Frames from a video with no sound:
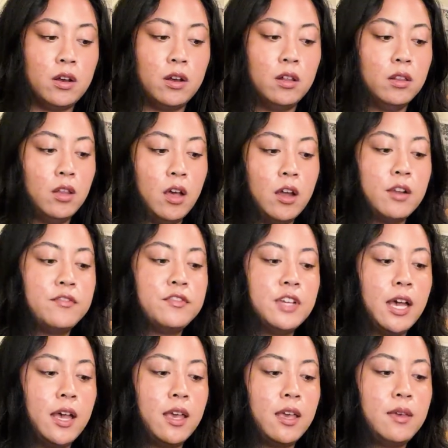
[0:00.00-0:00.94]
a lot of
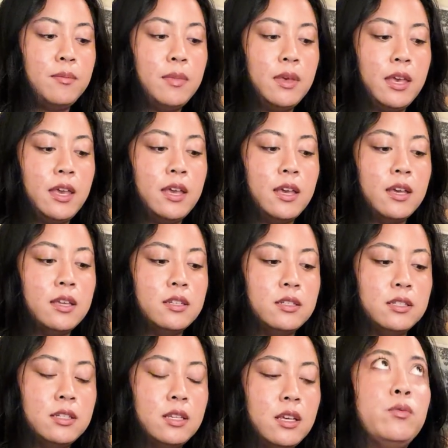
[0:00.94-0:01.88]
time
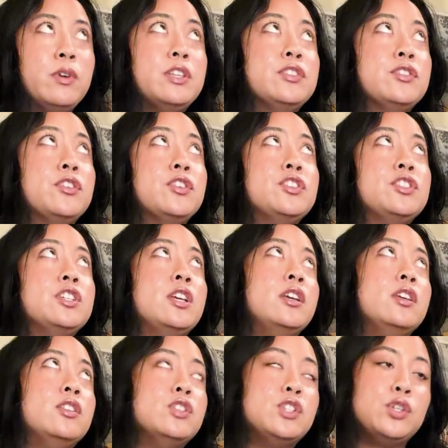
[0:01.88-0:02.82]
and research
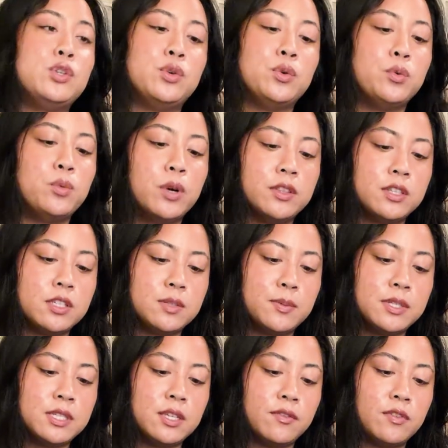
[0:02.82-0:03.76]
into what the
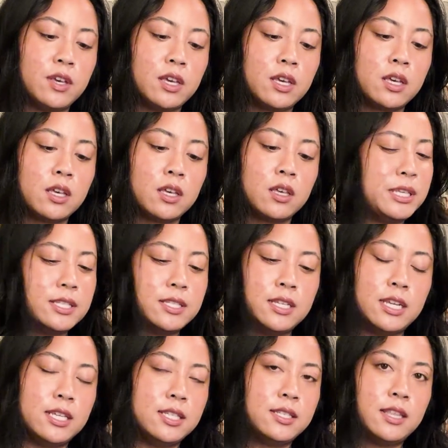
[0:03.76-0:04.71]
specific
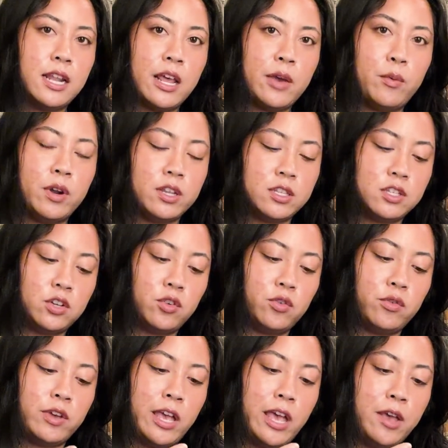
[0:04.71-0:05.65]
business that I wanted to
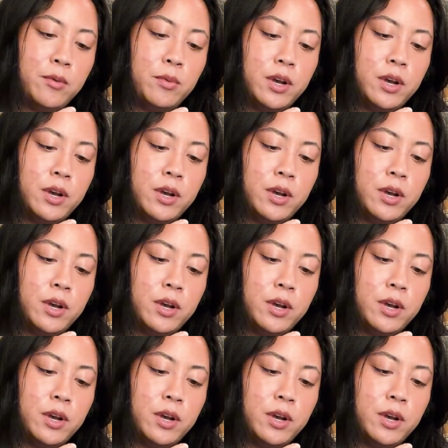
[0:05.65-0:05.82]
create